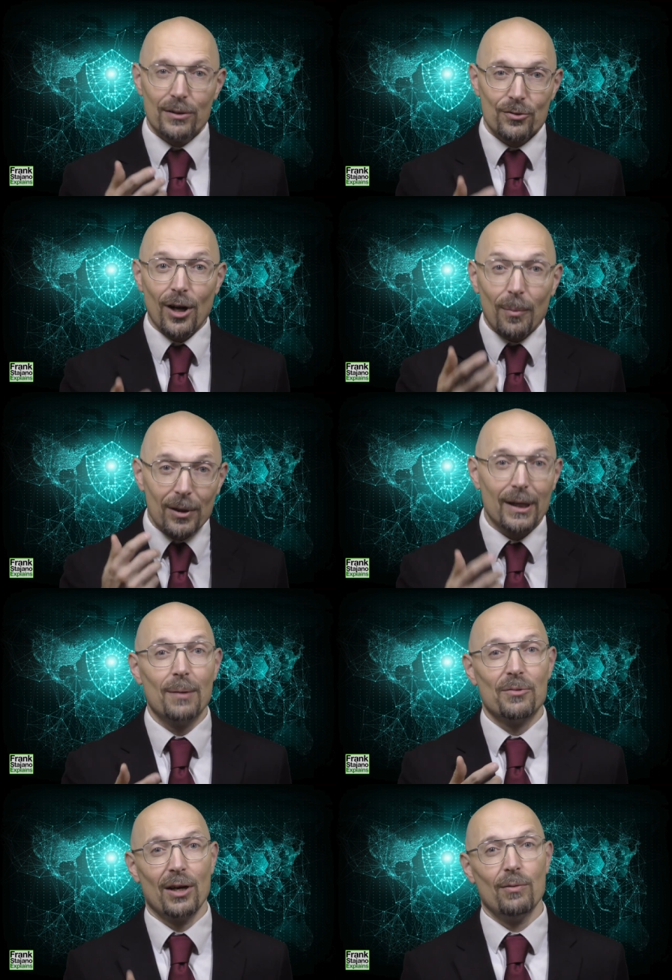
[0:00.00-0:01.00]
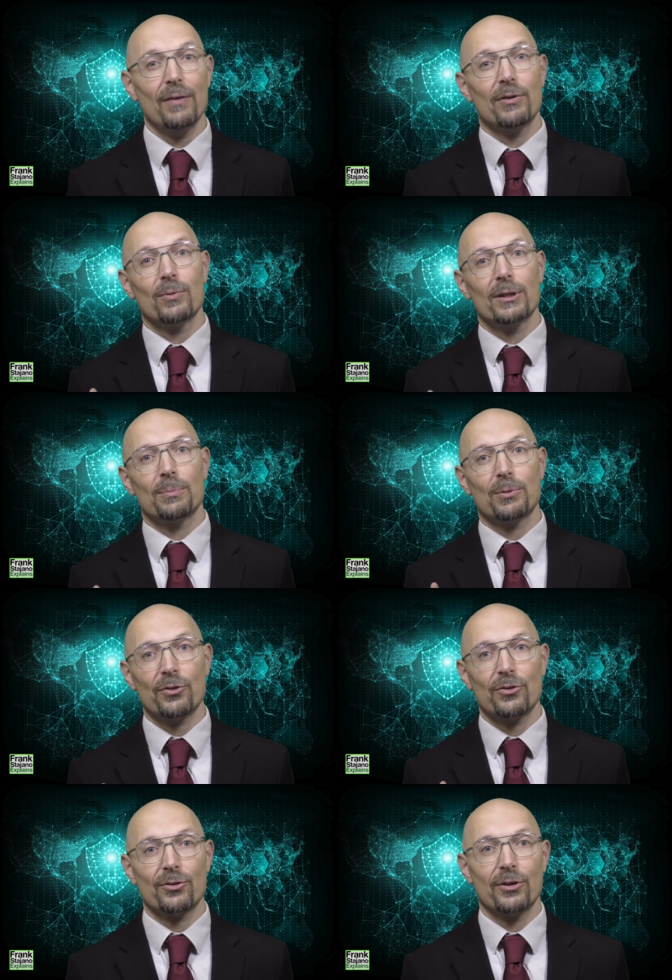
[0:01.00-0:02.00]
Trouble comes, however, when the
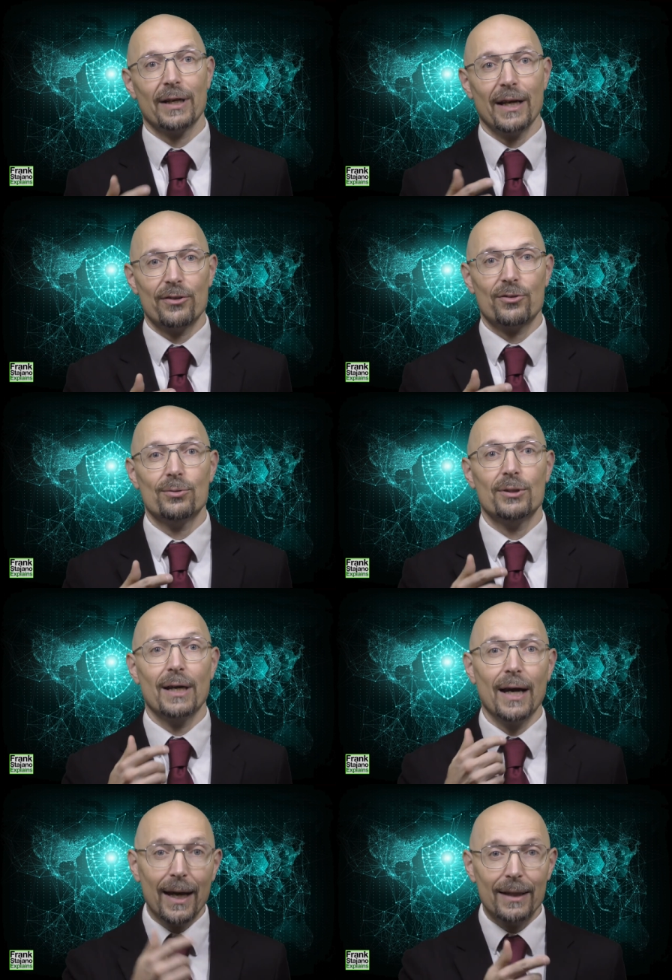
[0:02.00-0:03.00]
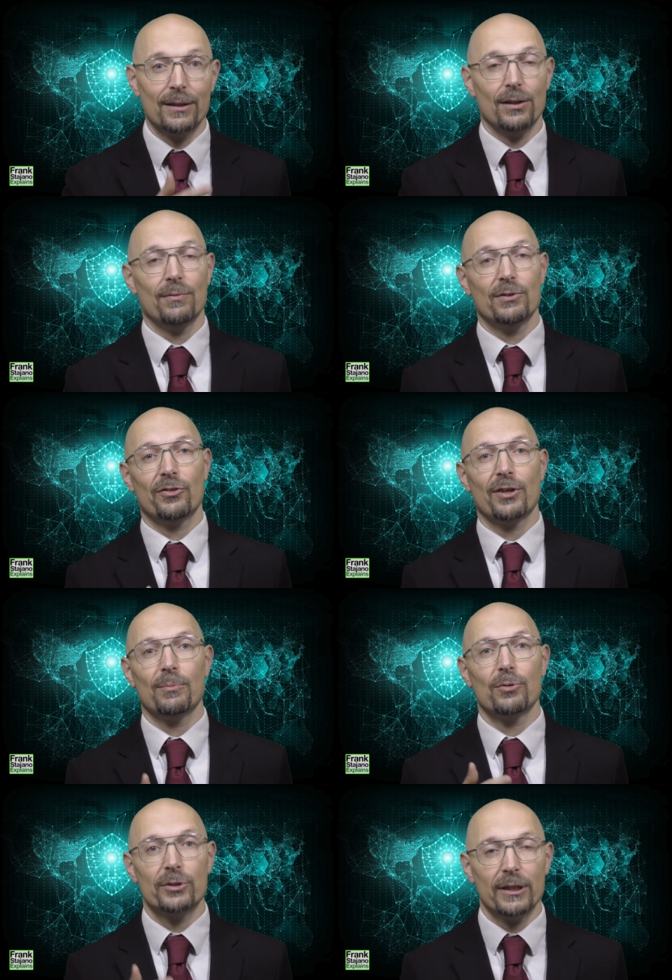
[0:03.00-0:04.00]
processor gets to the end of the
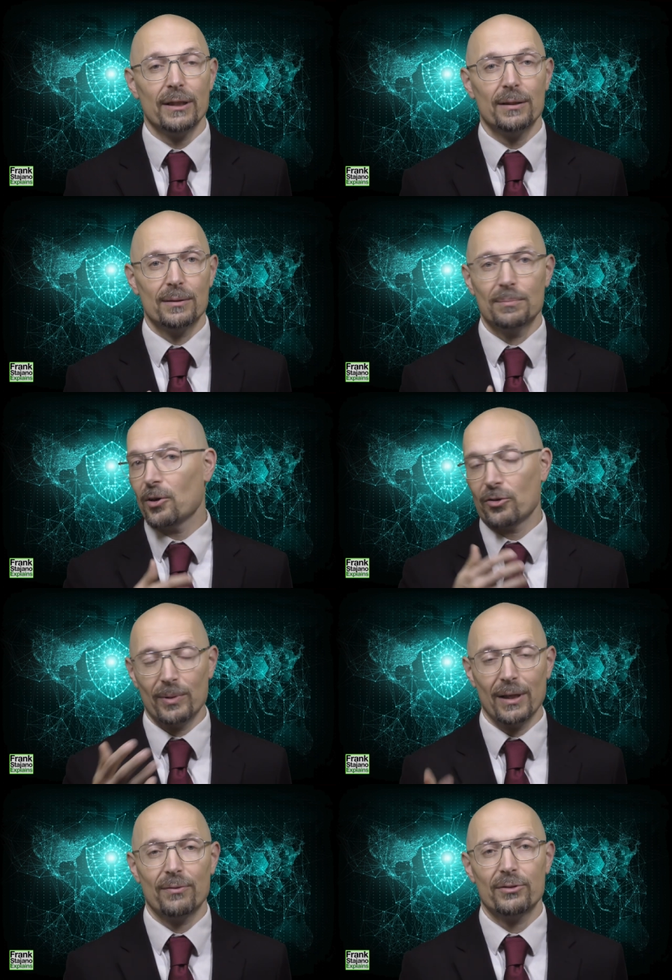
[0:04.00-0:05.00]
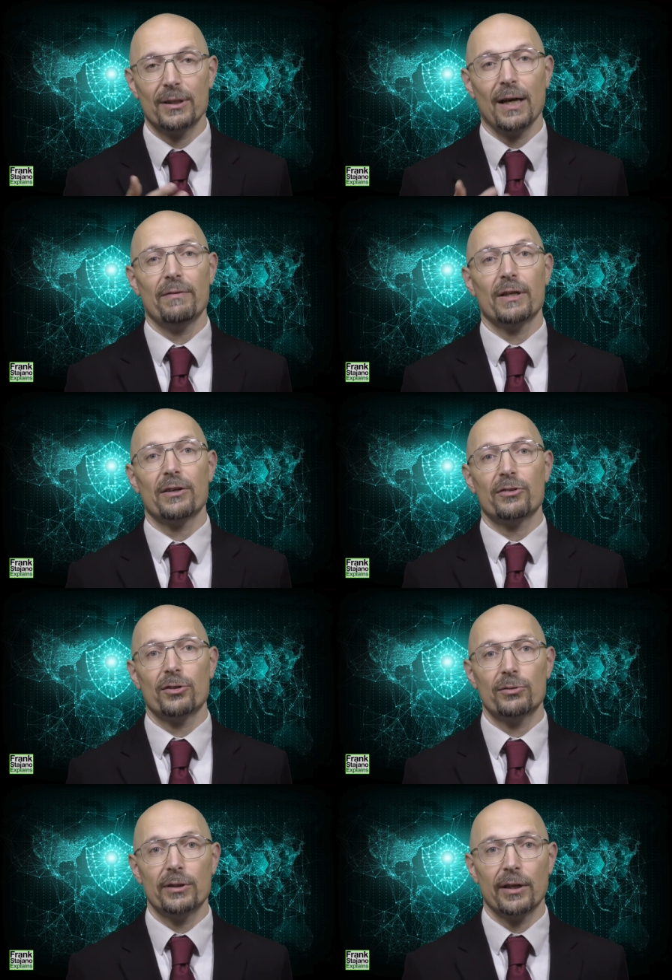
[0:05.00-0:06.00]
subroutine, possibly after having
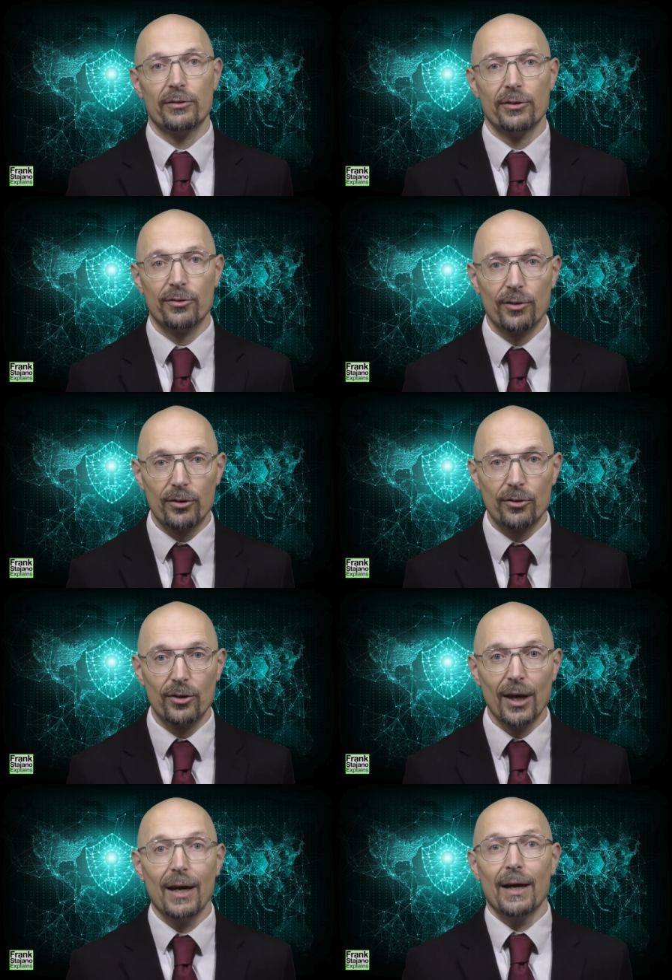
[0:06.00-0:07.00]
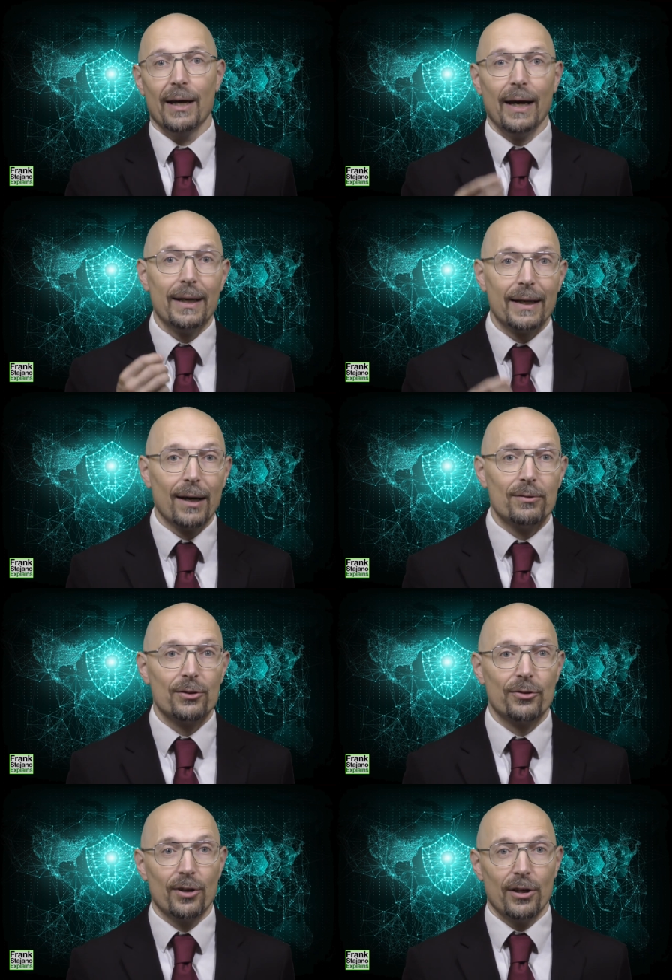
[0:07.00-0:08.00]
executed other instructions, and
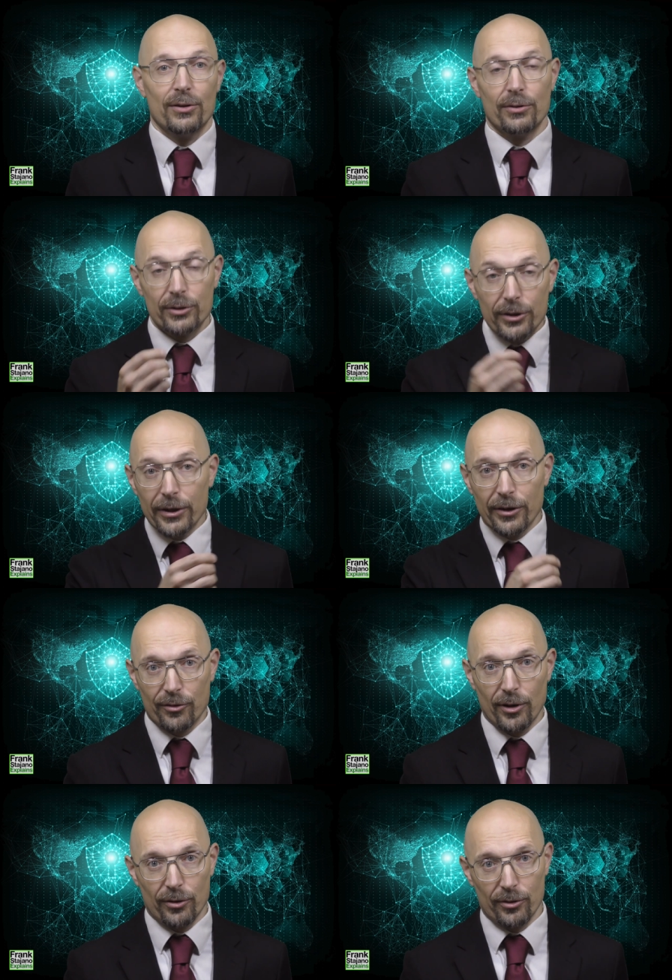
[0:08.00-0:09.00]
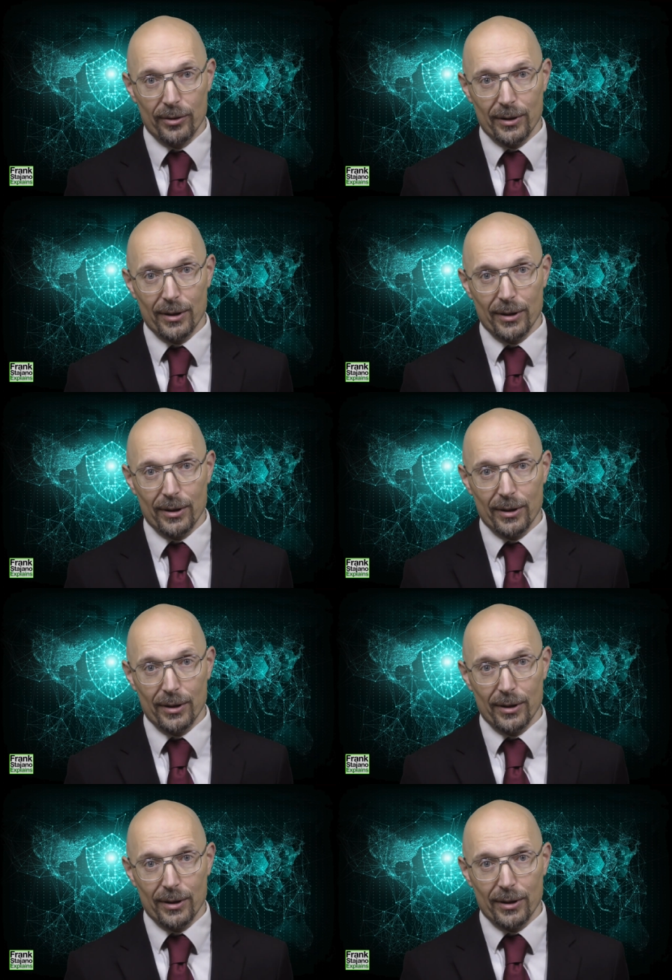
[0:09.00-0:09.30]
encounters the return instruction.